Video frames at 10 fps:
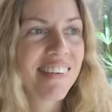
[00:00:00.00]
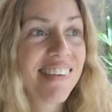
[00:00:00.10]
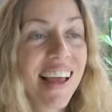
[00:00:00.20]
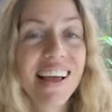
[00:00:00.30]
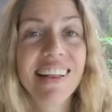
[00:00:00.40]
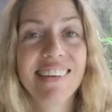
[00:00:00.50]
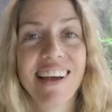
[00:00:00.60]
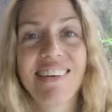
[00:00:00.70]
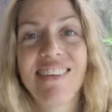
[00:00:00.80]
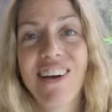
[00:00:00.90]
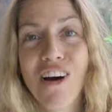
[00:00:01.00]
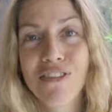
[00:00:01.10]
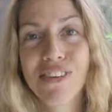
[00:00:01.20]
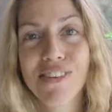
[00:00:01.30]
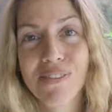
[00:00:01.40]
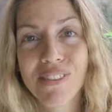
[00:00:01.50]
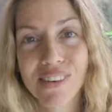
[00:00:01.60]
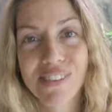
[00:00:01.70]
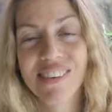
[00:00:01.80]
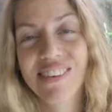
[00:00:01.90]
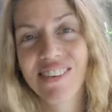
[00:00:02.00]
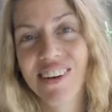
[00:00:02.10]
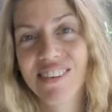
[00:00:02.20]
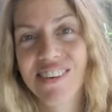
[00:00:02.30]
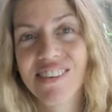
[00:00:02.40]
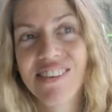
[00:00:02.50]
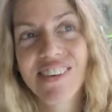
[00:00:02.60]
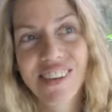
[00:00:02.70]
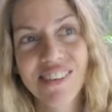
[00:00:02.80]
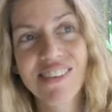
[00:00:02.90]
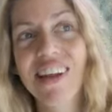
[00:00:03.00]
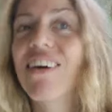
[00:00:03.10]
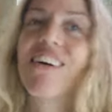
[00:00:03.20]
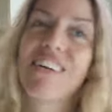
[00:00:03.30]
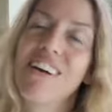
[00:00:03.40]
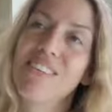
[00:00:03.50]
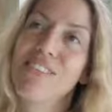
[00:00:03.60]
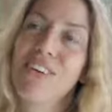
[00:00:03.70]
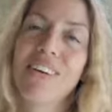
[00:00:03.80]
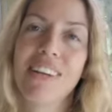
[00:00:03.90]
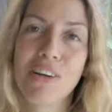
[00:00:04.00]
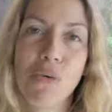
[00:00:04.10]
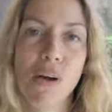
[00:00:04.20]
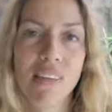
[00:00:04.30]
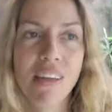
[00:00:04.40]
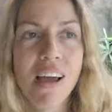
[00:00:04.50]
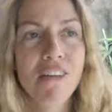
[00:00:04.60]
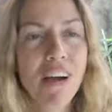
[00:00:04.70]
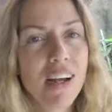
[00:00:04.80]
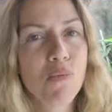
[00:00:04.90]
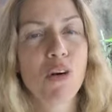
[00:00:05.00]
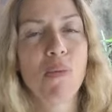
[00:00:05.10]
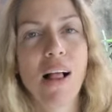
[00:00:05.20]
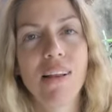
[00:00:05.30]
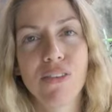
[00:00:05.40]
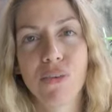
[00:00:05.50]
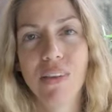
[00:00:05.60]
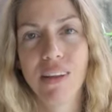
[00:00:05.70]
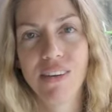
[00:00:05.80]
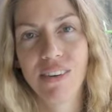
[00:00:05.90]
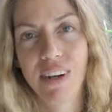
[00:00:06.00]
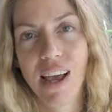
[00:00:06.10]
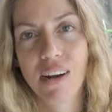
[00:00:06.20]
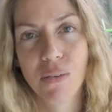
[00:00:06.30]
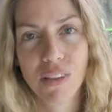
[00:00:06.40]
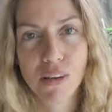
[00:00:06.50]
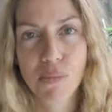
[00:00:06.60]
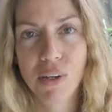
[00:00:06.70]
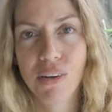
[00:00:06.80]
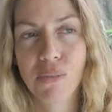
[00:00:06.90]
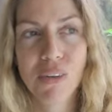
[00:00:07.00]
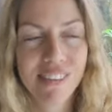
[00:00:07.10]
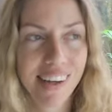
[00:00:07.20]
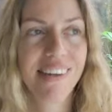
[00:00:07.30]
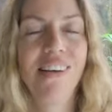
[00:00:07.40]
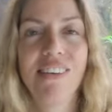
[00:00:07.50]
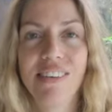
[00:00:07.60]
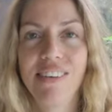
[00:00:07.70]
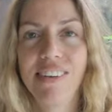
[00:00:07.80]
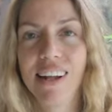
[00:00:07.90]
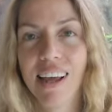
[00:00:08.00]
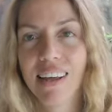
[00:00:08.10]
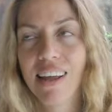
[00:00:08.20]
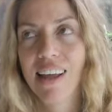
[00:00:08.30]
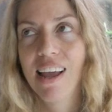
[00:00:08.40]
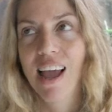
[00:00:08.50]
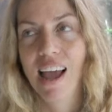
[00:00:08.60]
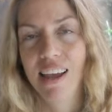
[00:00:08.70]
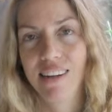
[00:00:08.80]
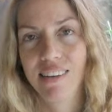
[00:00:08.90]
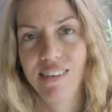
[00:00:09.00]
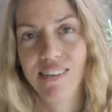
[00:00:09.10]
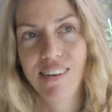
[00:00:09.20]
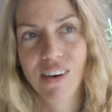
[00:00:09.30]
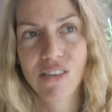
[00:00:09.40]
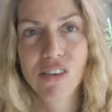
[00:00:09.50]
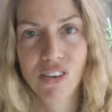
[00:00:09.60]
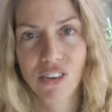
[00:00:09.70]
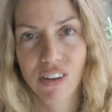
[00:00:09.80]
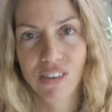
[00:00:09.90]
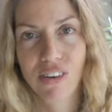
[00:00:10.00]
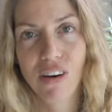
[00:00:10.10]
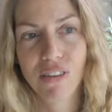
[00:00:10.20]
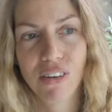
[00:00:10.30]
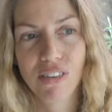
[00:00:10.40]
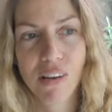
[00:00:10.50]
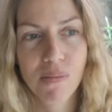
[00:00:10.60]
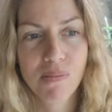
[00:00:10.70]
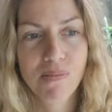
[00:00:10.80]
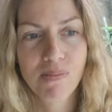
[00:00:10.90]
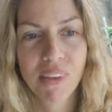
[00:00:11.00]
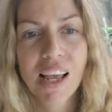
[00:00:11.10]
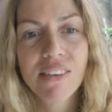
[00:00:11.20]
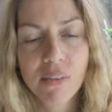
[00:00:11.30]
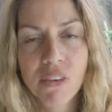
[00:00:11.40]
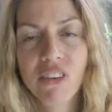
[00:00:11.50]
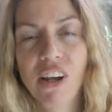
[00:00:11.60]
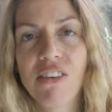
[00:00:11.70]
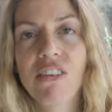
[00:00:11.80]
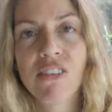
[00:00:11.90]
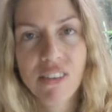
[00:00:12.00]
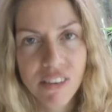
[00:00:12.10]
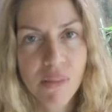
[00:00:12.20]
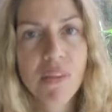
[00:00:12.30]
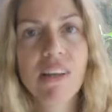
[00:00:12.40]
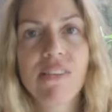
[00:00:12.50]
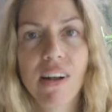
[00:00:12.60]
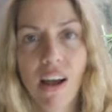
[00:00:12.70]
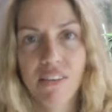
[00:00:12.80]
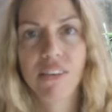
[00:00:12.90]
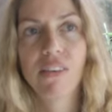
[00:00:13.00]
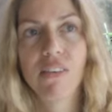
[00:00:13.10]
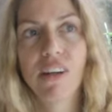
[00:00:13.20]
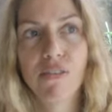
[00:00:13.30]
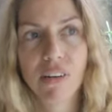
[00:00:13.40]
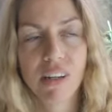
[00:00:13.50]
today I'd like to actually offer some tips and suggestions to those that are kind of struggling with finding more balance with the internet and with computer and with technology today, and also just offer some some suggestions and some things that I do, give,